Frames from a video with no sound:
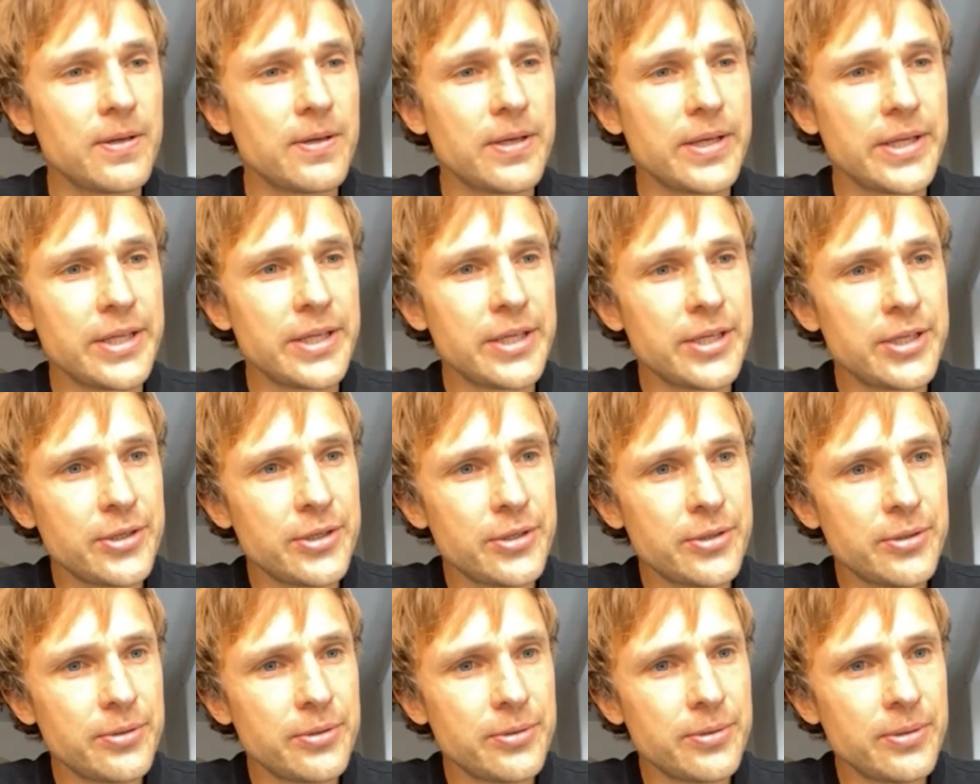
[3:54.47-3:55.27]

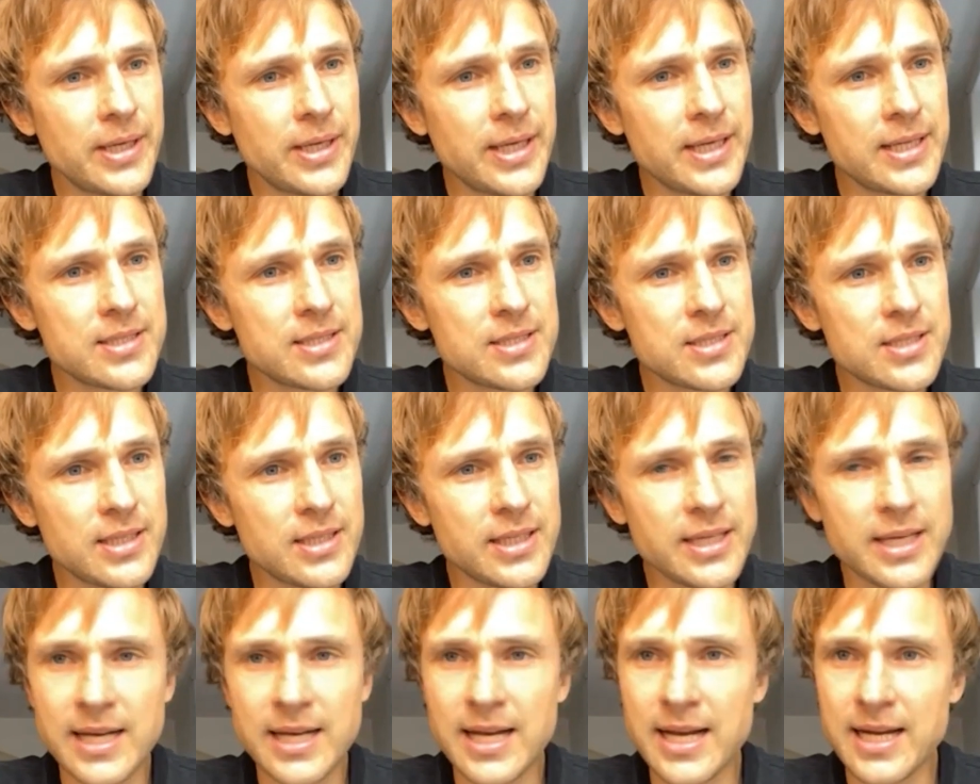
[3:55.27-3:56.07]
you
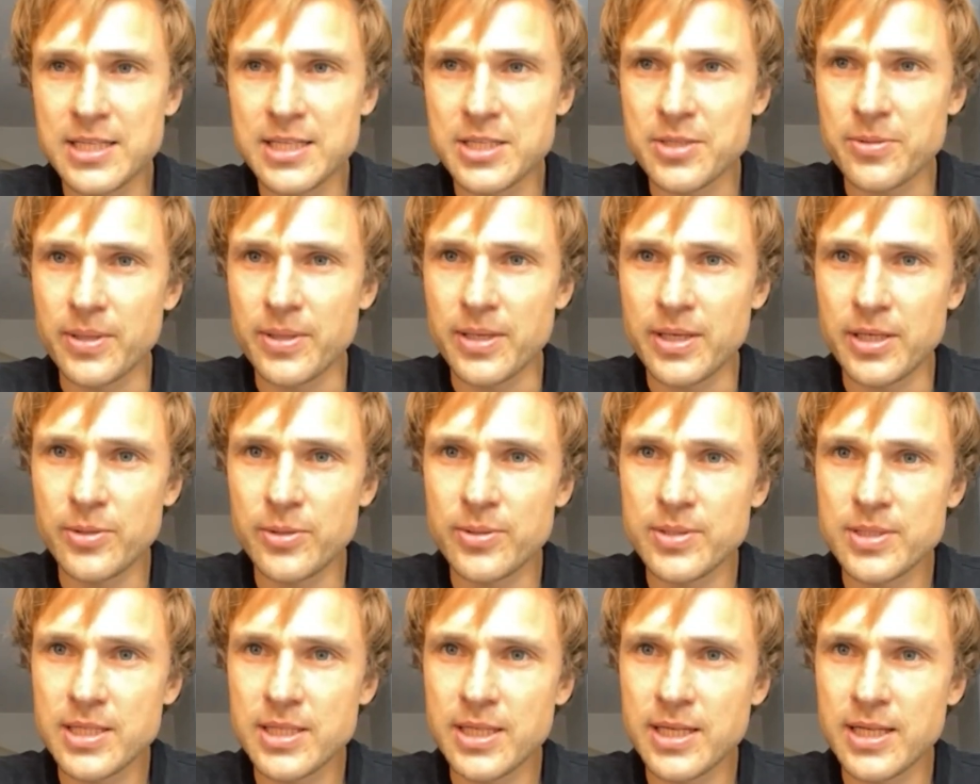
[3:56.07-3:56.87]
instantly connect to it, and you
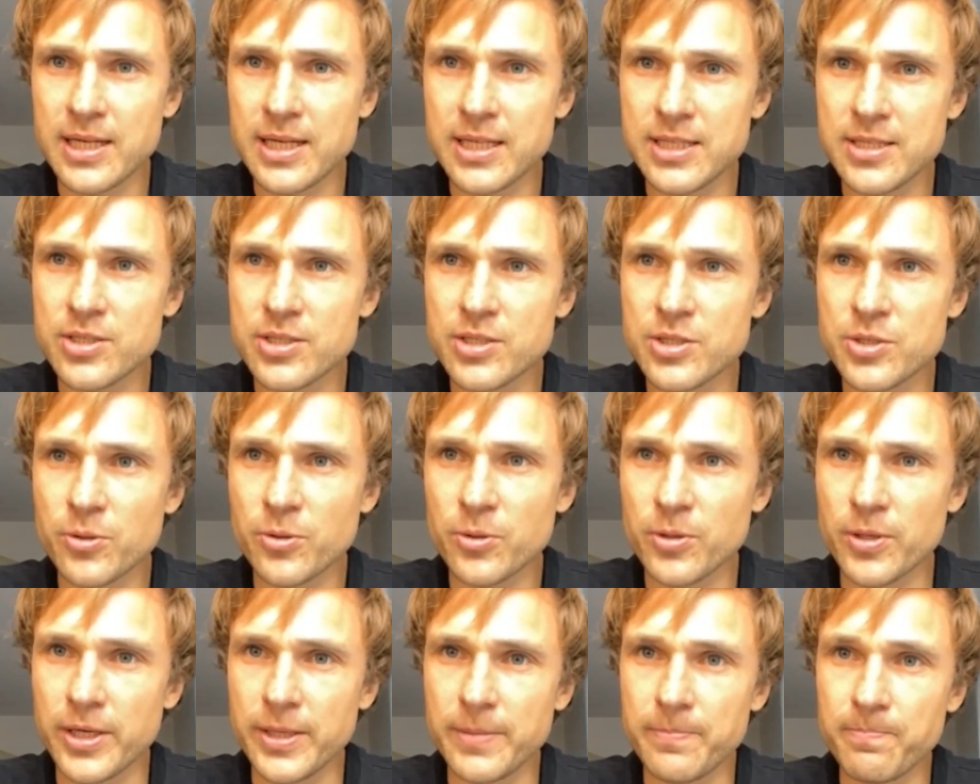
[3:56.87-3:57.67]
instantly connect to the
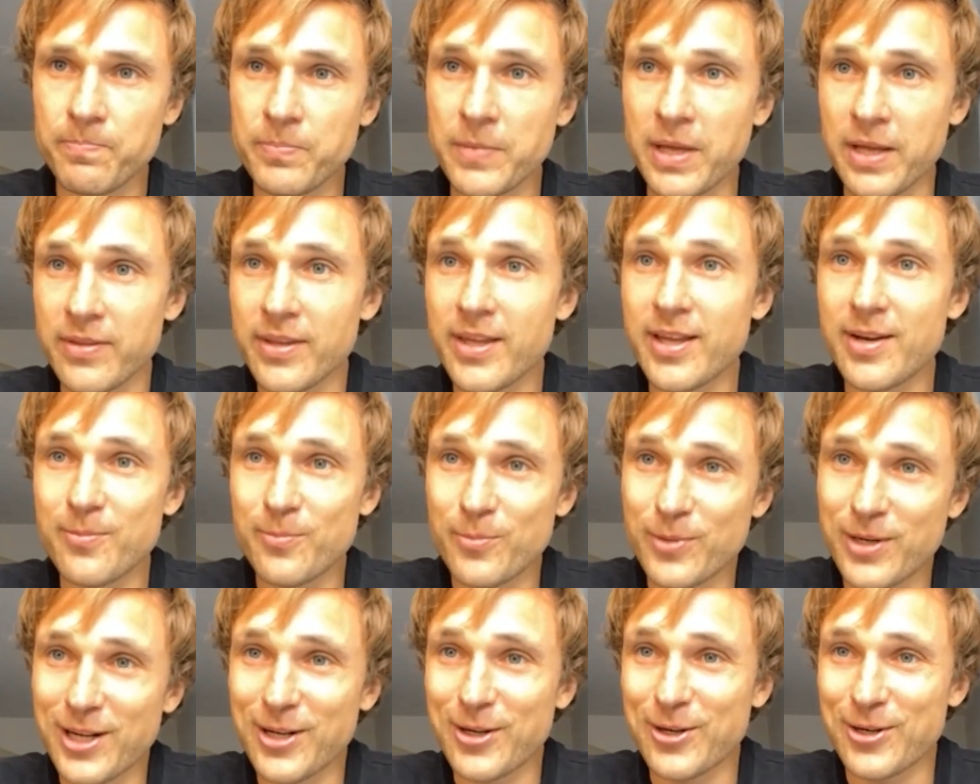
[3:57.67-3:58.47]
story. And then
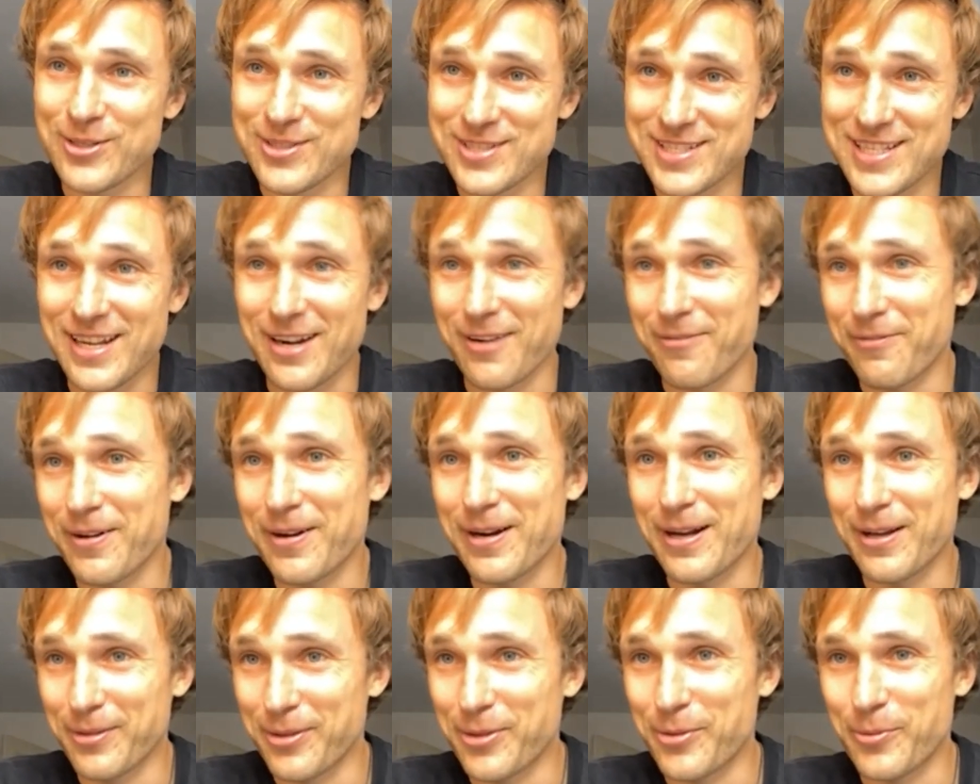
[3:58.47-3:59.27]
when I got on set, I found
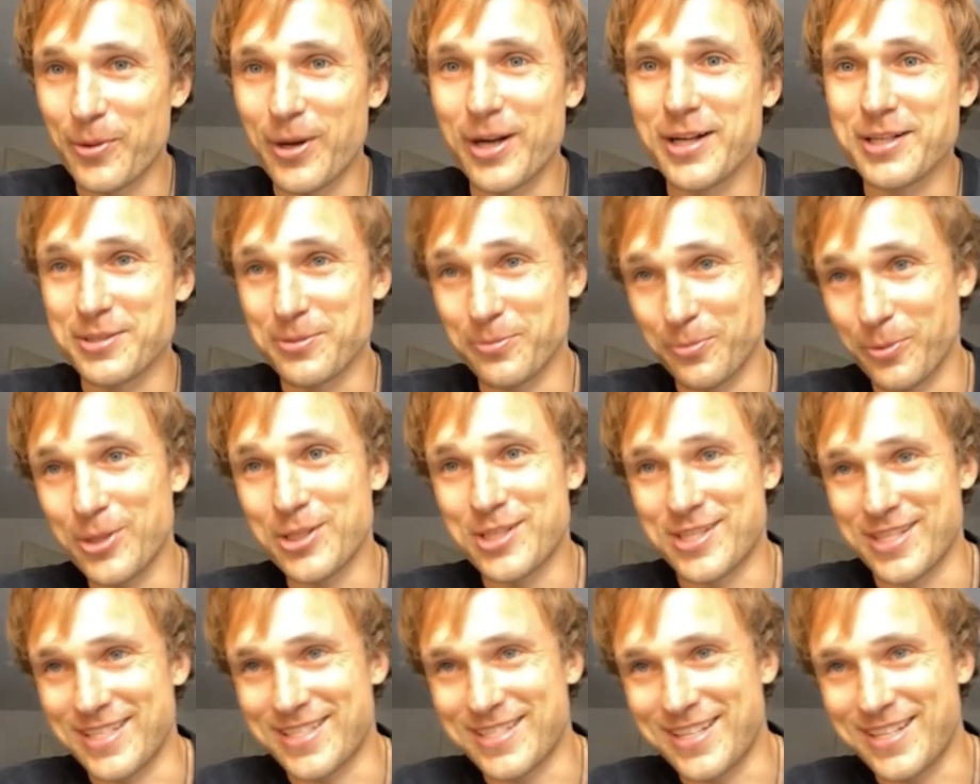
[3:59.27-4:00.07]
out that the writer was this